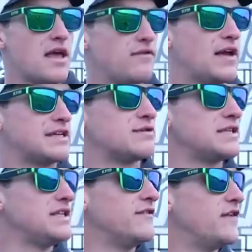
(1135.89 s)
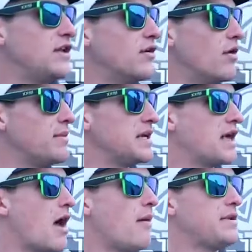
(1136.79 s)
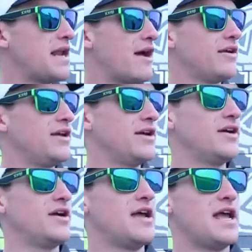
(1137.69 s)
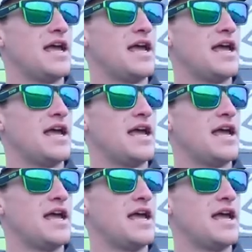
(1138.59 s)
If you guys want to see a video on me coming out here